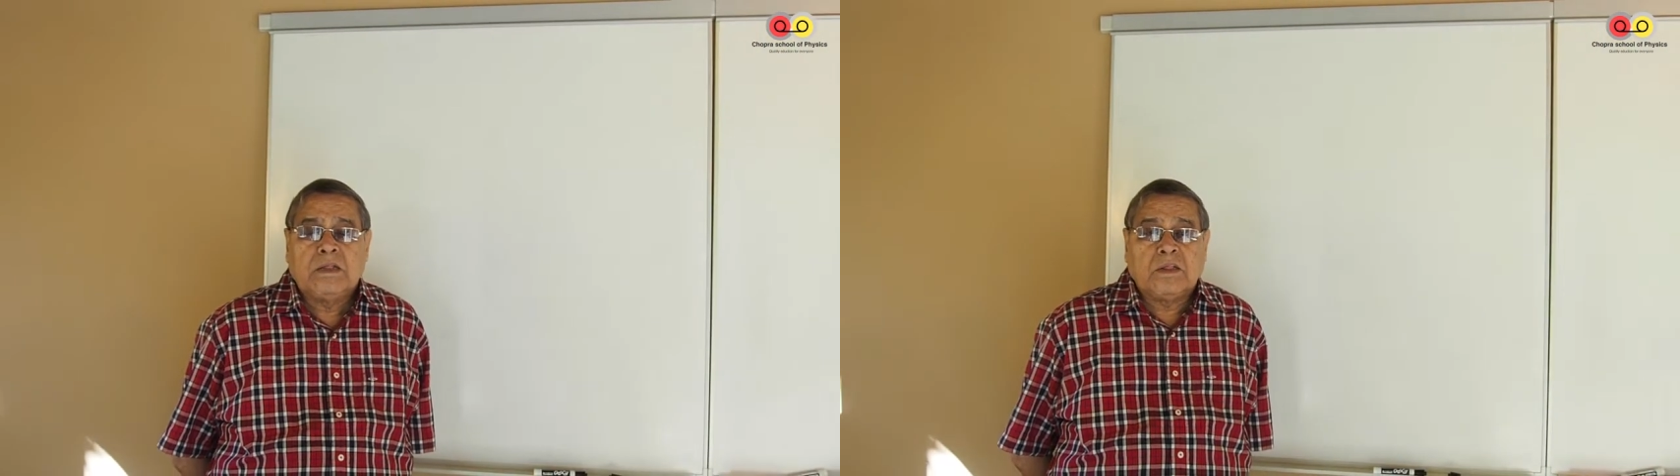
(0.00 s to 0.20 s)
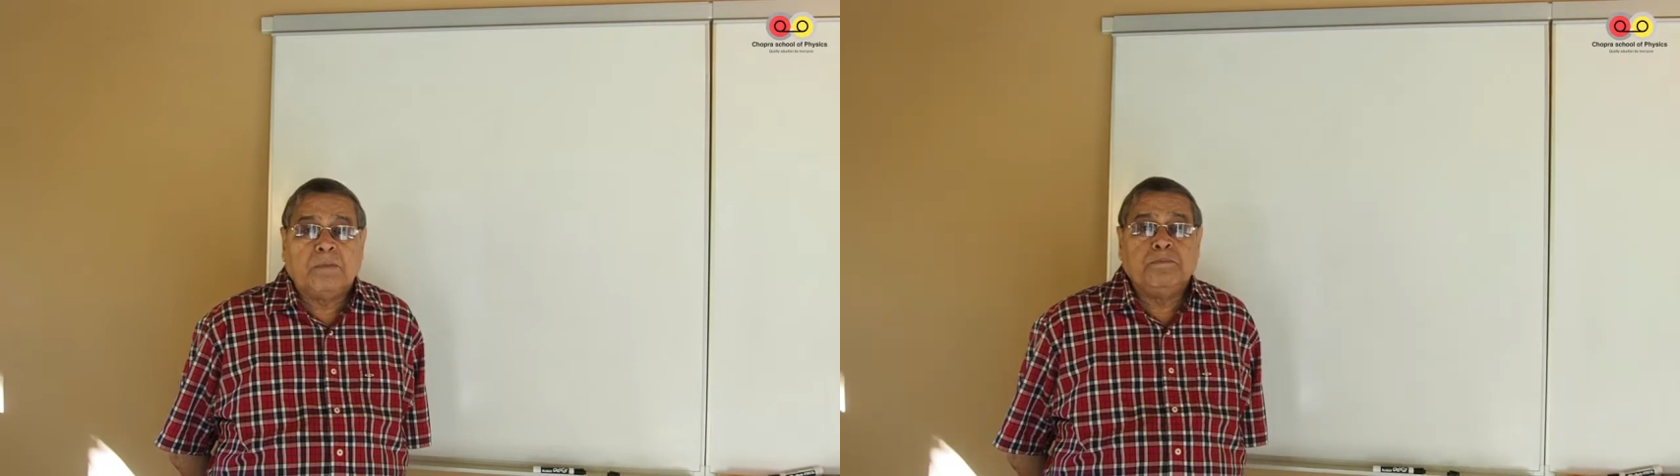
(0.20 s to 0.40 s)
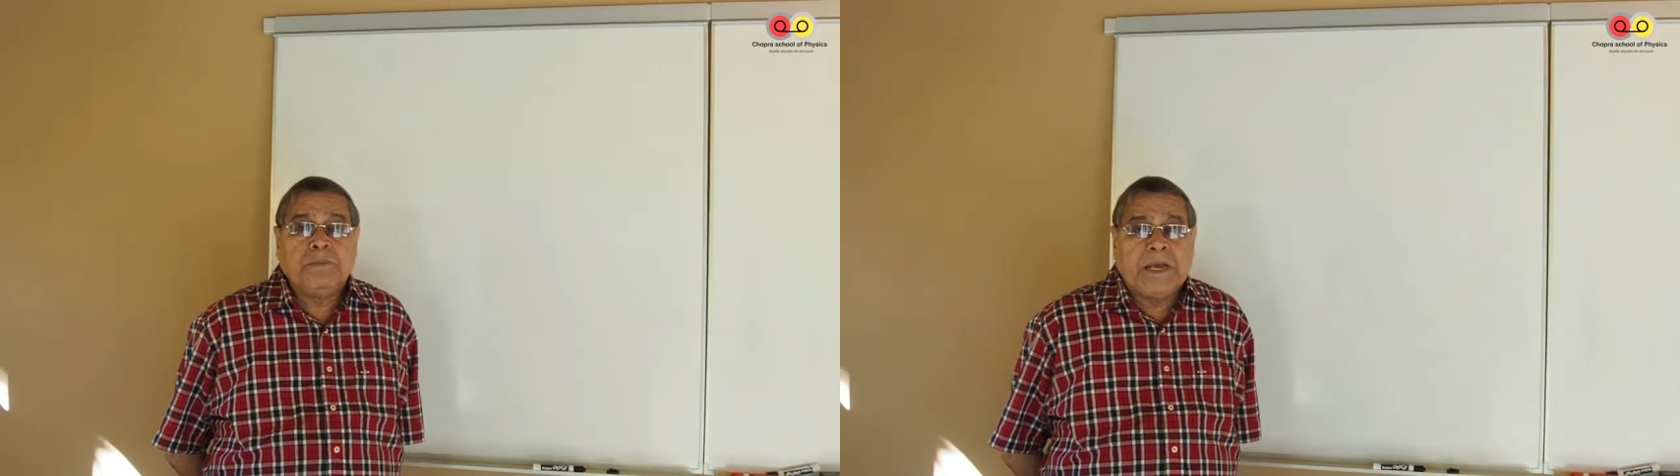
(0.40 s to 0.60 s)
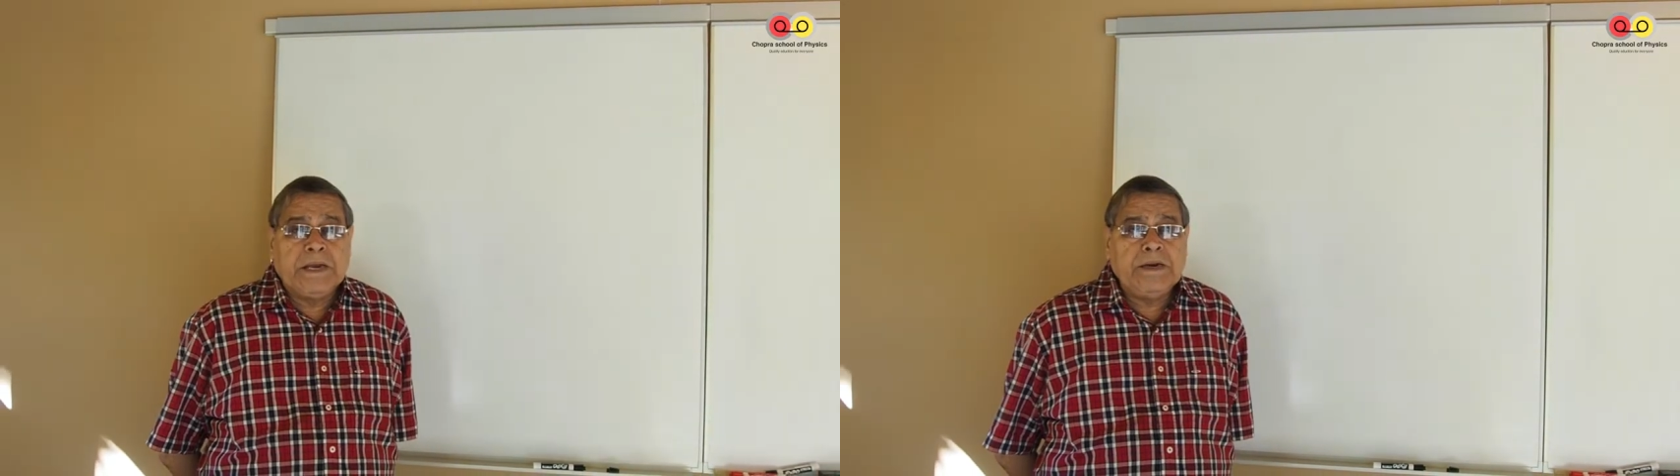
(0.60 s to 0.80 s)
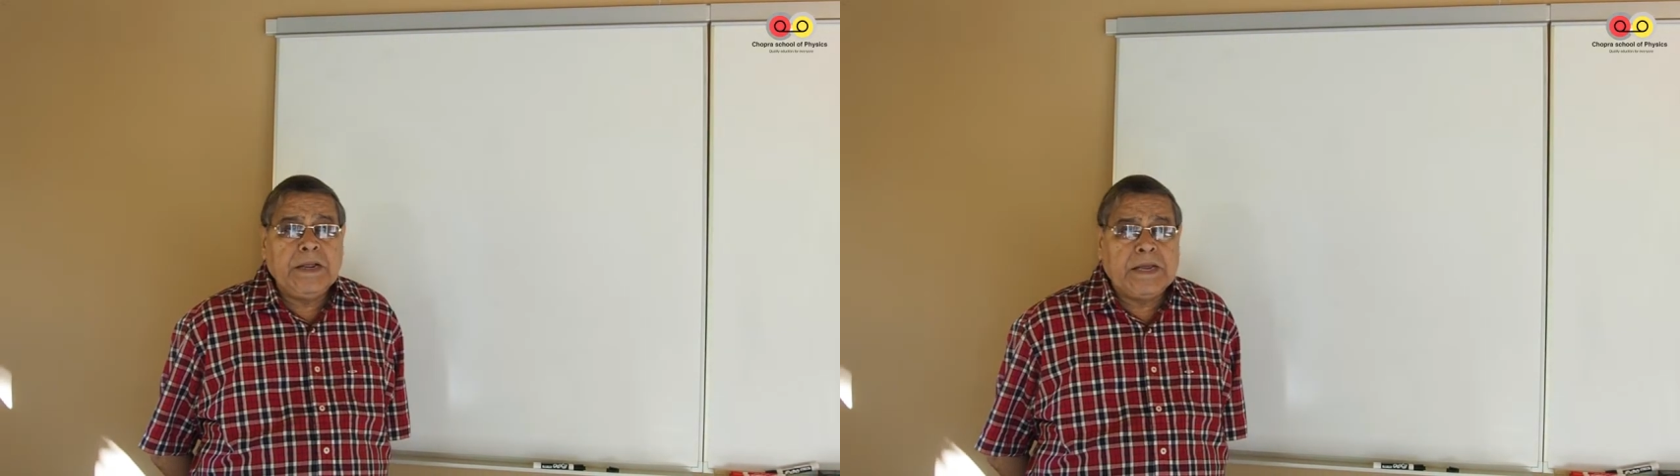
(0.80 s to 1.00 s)
The
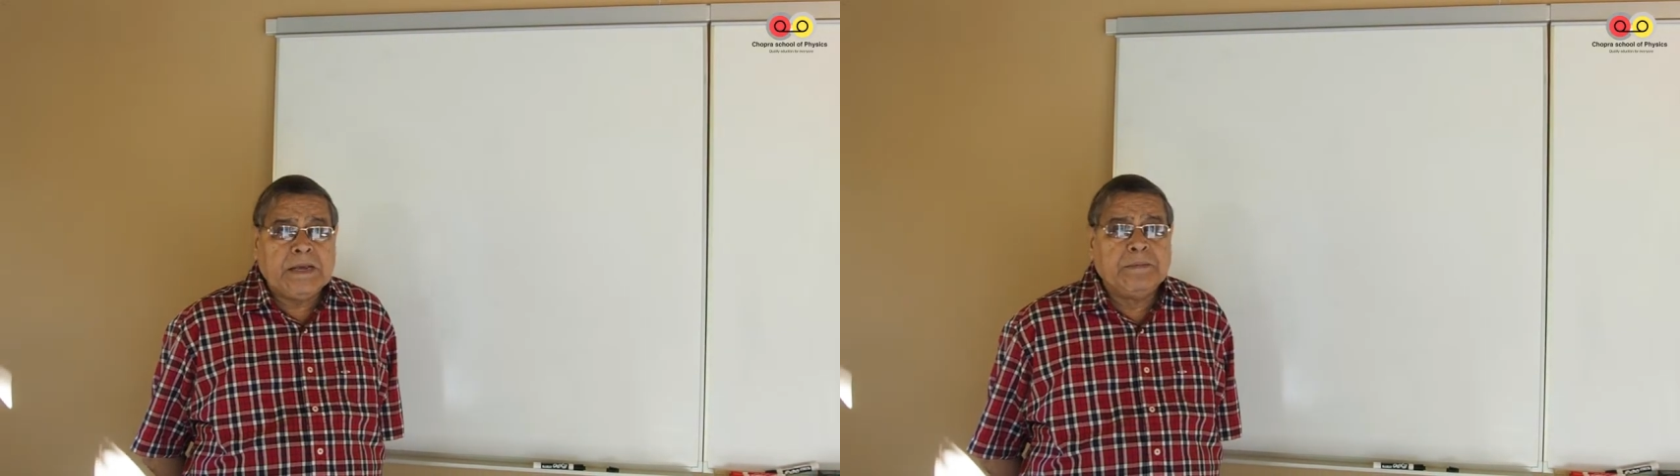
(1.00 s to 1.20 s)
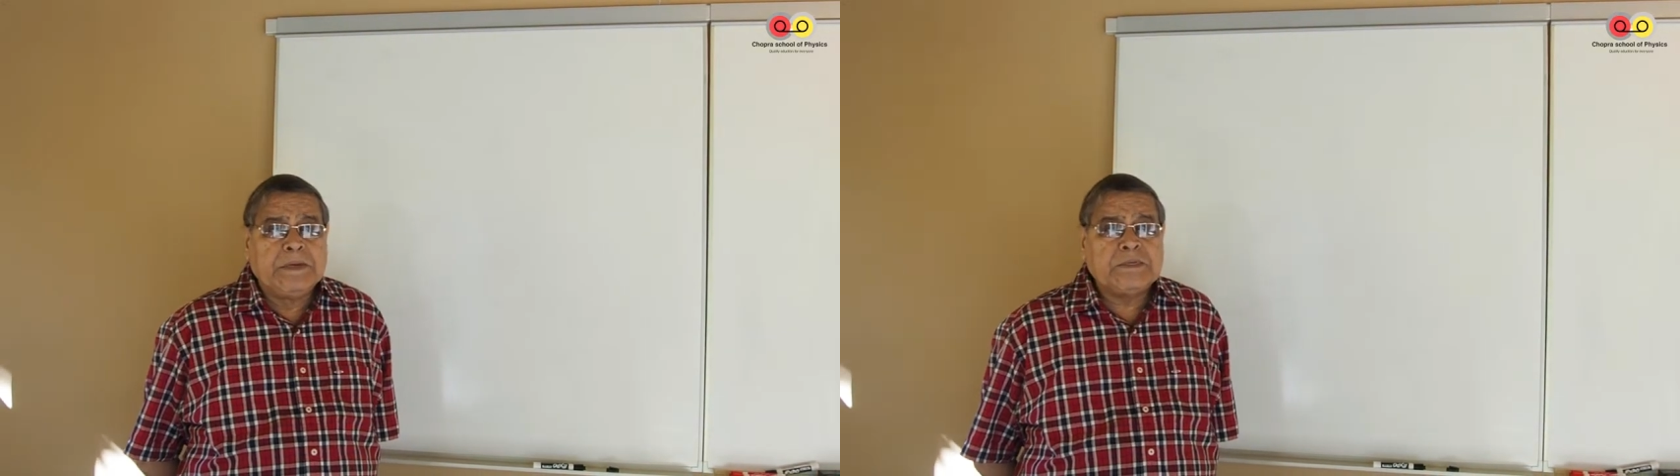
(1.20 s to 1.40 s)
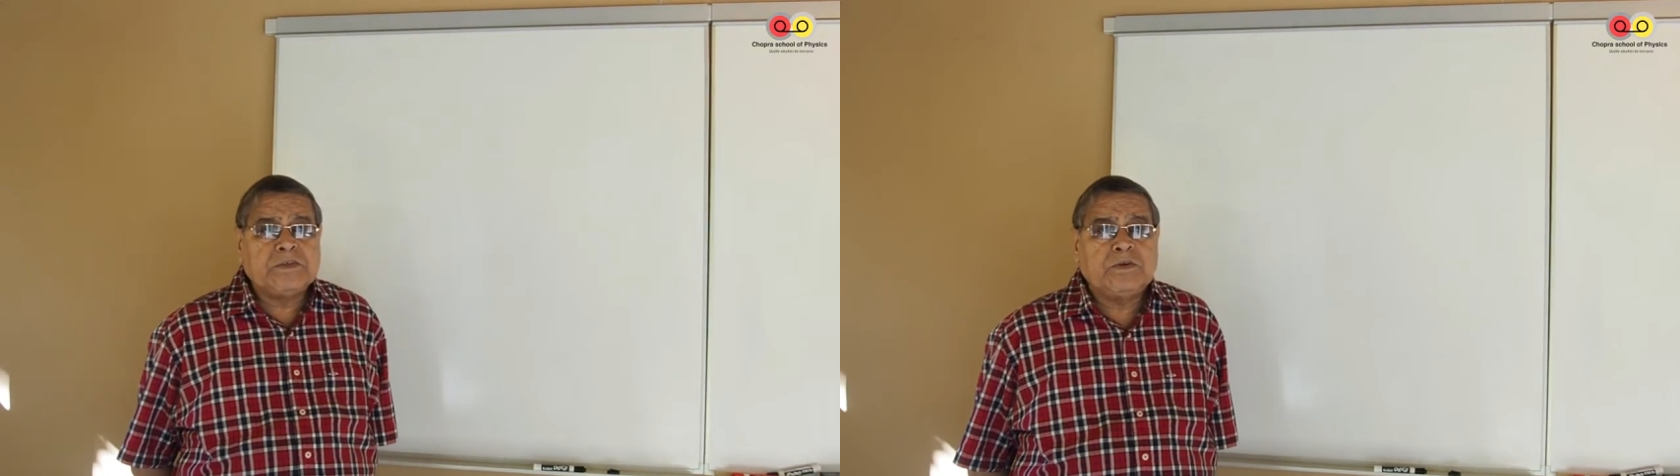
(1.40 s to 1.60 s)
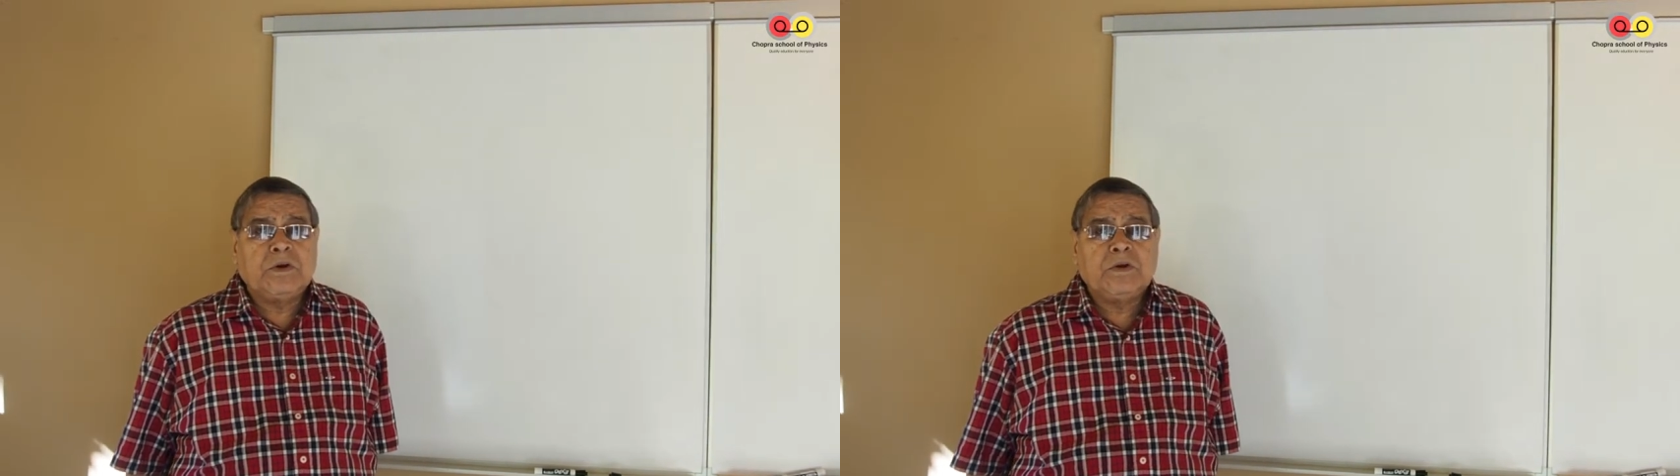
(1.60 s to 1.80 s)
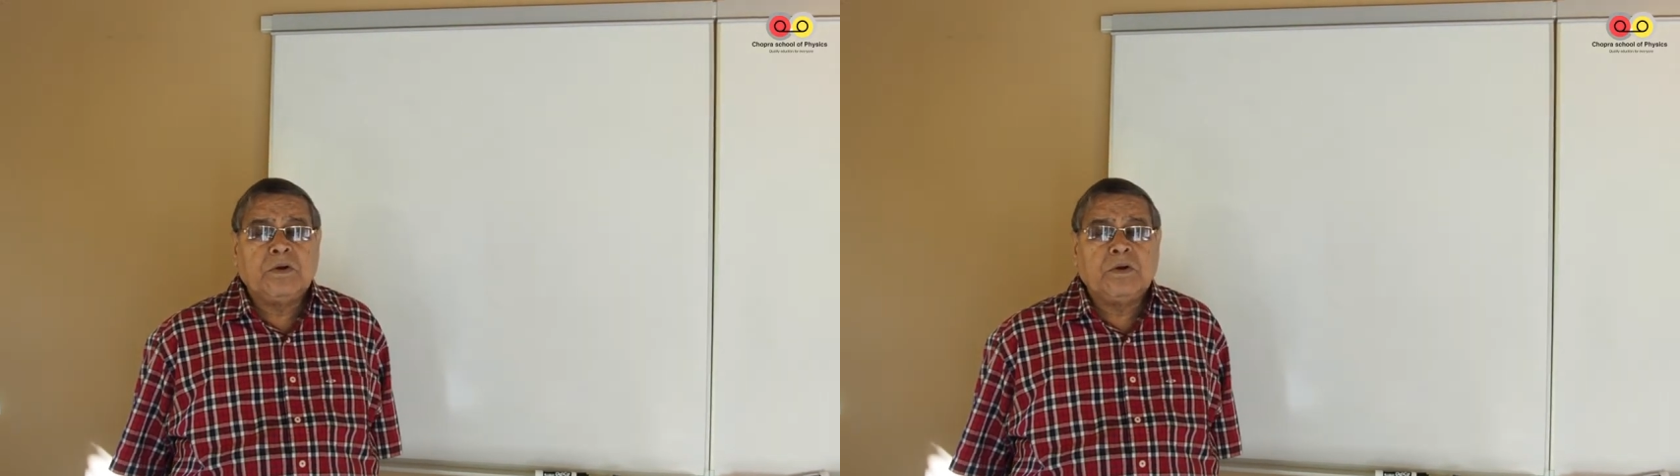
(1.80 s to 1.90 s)
main aim is